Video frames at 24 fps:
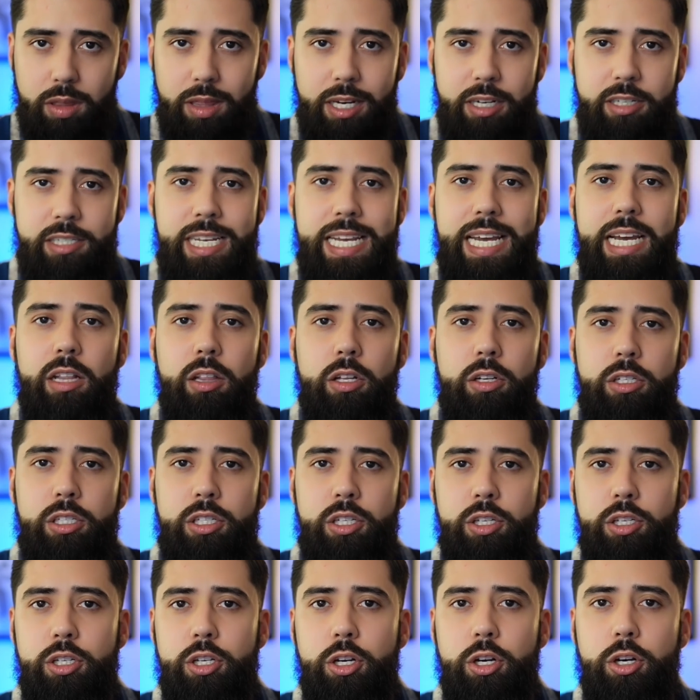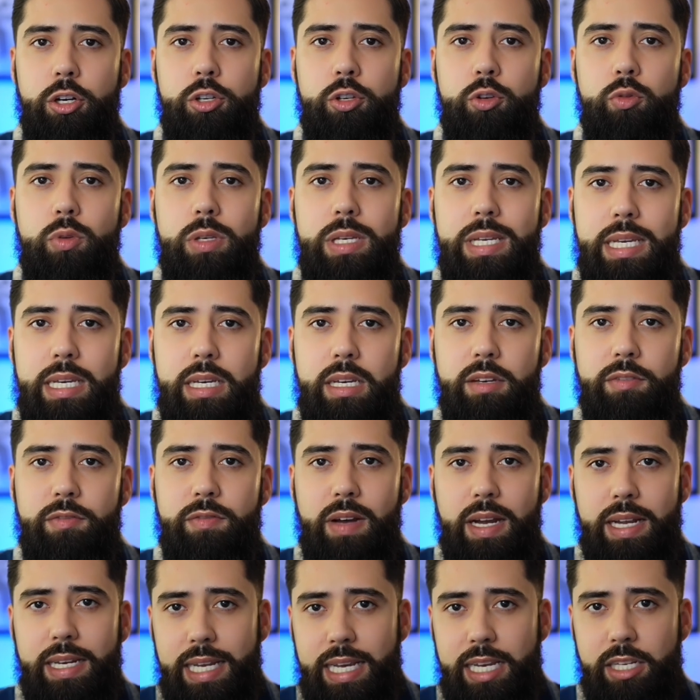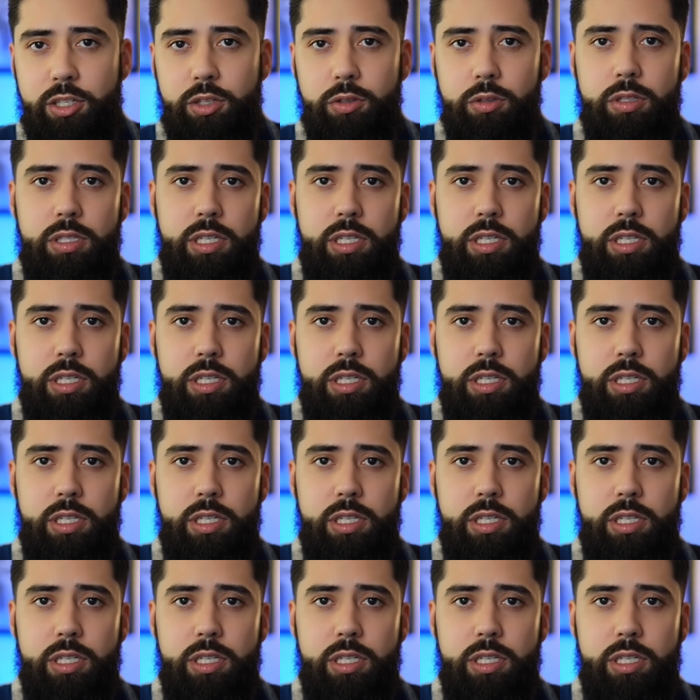They're tailored to your unique financial